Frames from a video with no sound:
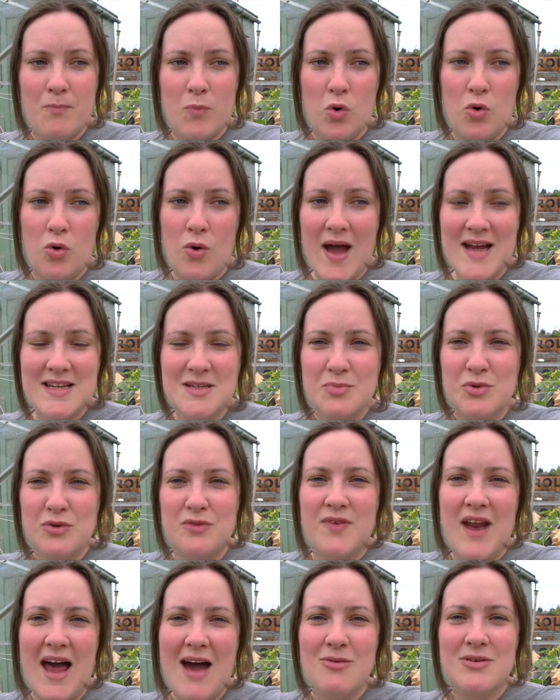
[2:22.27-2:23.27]
or edible
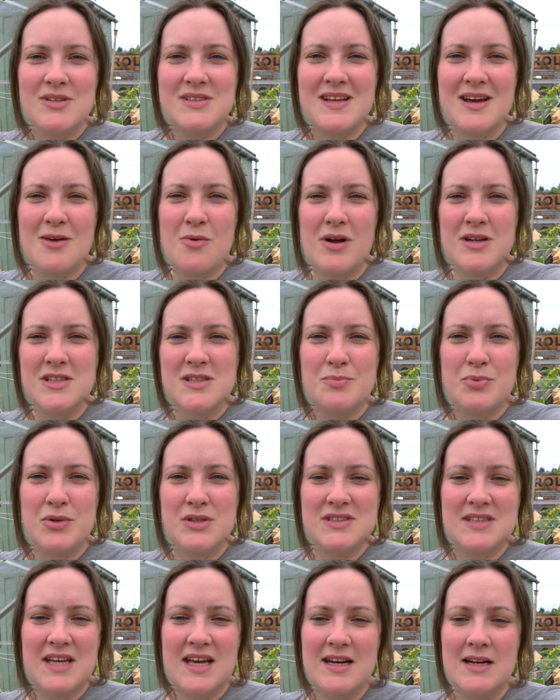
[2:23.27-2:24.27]
flowers that I want to
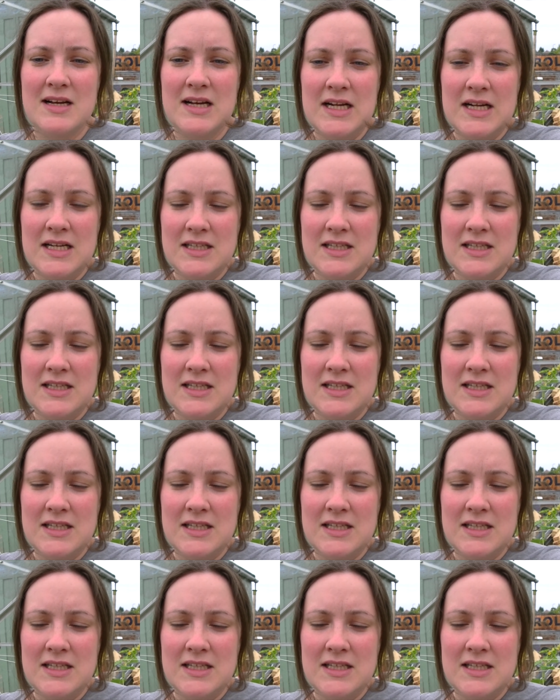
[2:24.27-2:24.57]
put in.